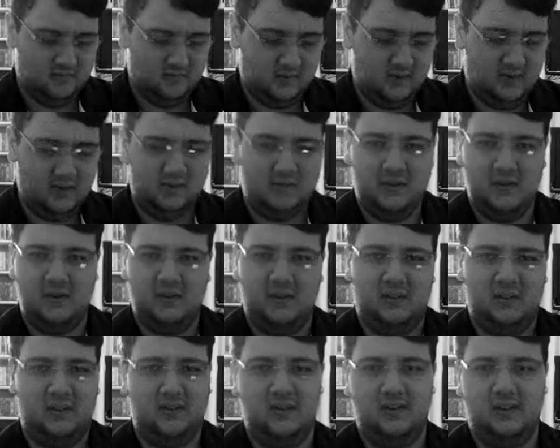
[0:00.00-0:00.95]
Yeah,
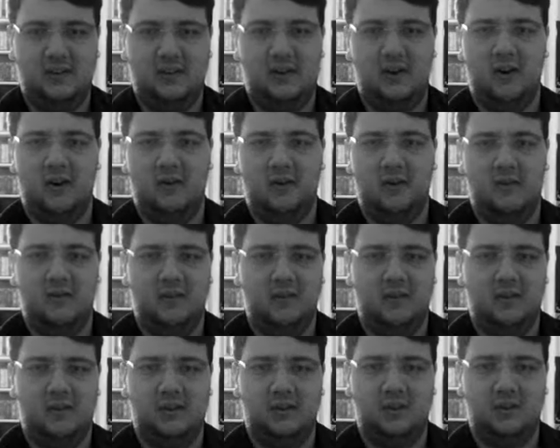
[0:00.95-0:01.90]
this character
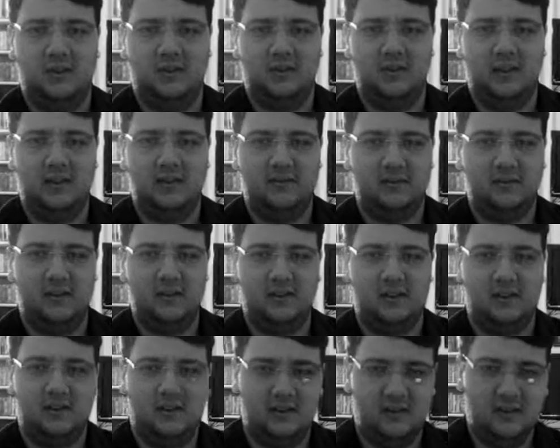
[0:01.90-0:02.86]
feels sort of
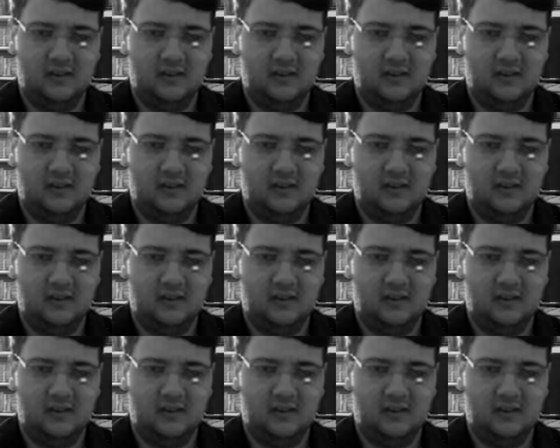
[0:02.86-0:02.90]
lifeless.